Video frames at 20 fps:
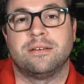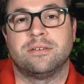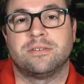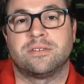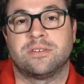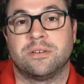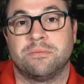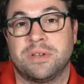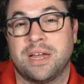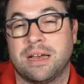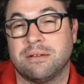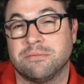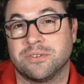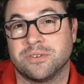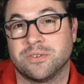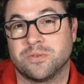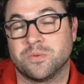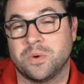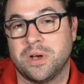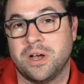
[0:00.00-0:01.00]
Sometimes
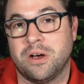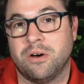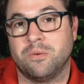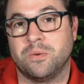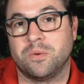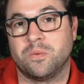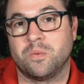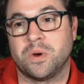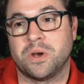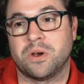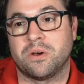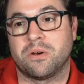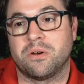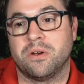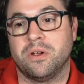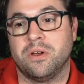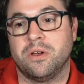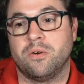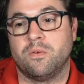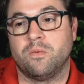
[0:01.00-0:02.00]
as well, when we're
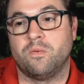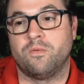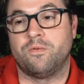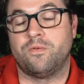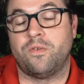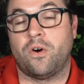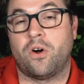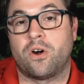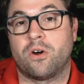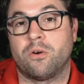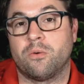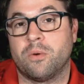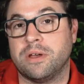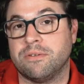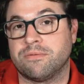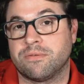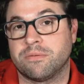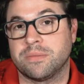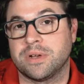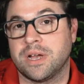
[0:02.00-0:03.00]
far away
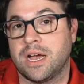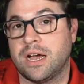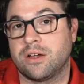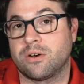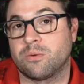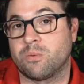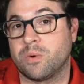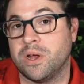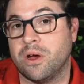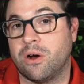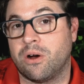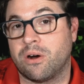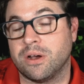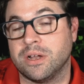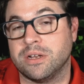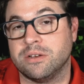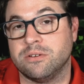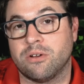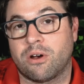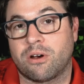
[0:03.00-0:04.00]
from God or we are
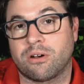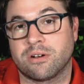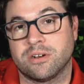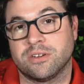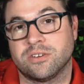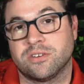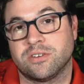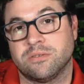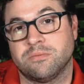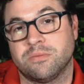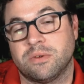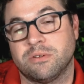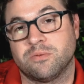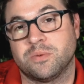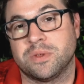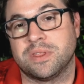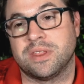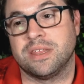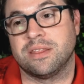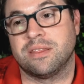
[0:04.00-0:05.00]
in darkness, sometimes
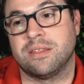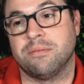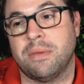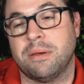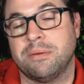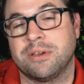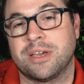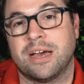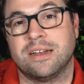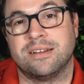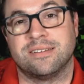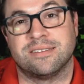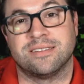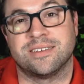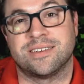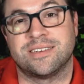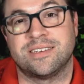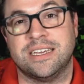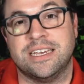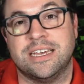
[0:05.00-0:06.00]
we think that maybe God
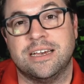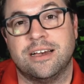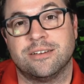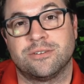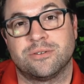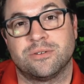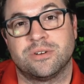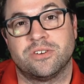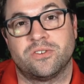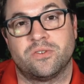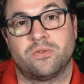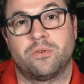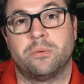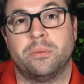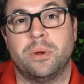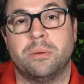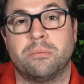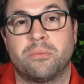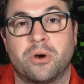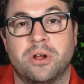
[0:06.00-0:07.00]
doesn't see us or doesn't
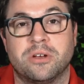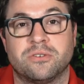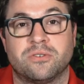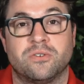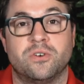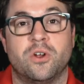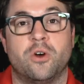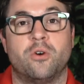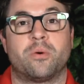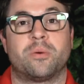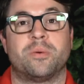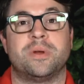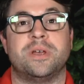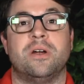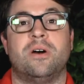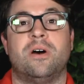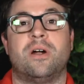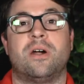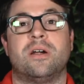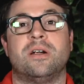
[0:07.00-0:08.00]
remember us or know where we
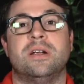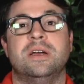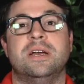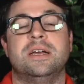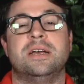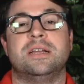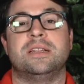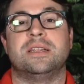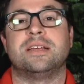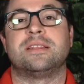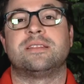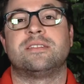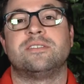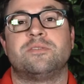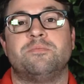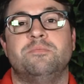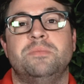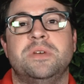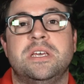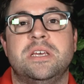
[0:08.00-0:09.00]
are. Let
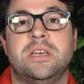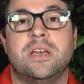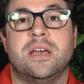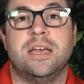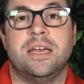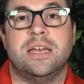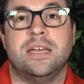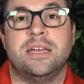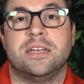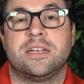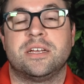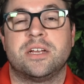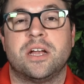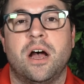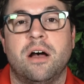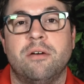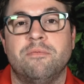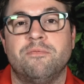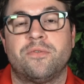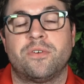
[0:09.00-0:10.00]
this be a
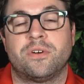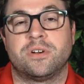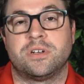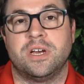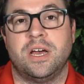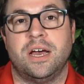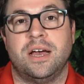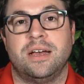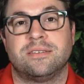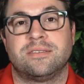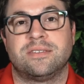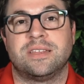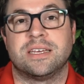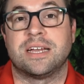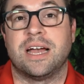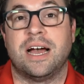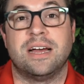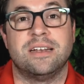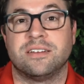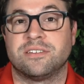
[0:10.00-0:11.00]
comfort to us that
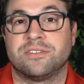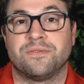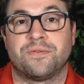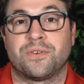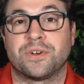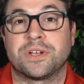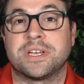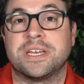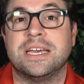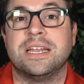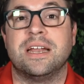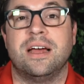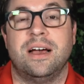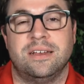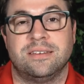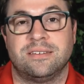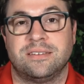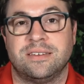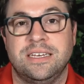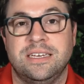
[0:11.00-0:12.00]
God doesn't forget
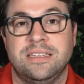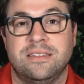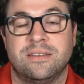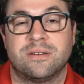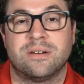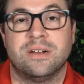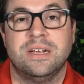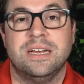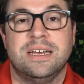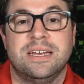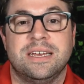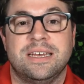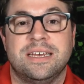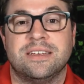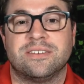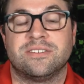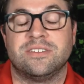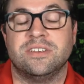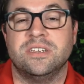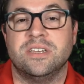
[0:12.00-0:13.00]
us either.
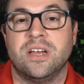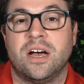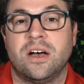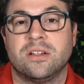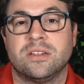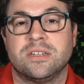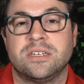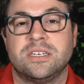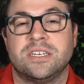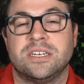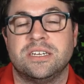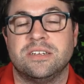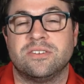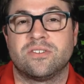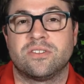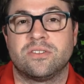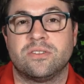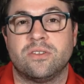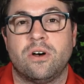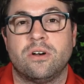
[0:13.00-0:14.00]
His knowledge and
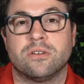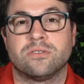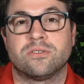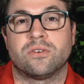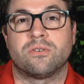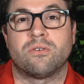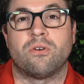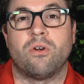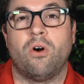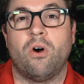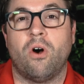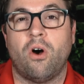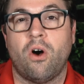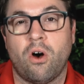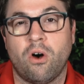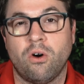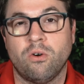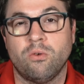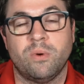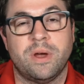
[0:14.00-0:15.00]
his thoughts are
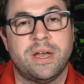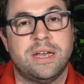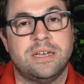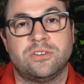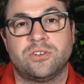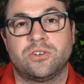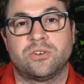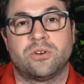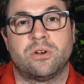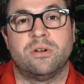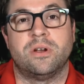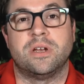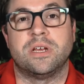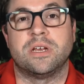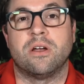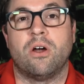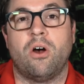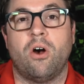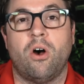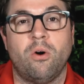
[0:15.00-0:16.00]
always
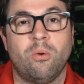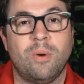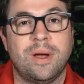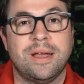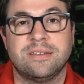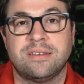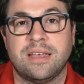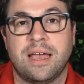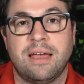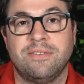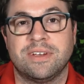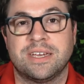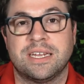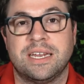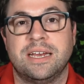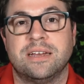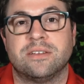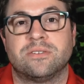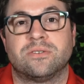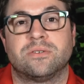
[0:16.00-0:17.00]
churning, always having an
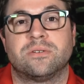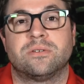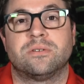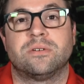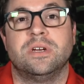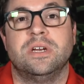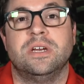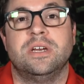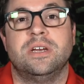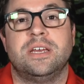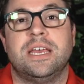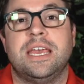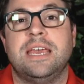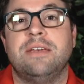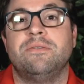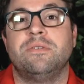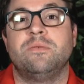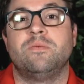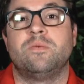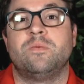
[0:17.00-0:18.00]
answer,
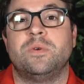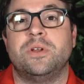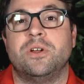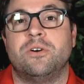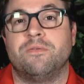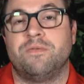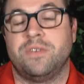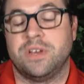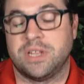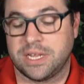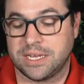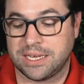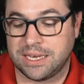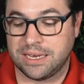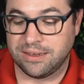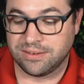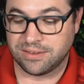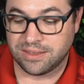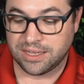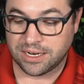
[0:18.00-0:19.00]
even when we don't feel like
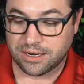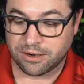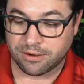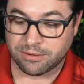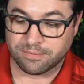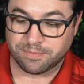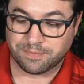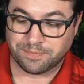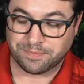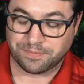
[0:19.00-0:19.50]
he's there.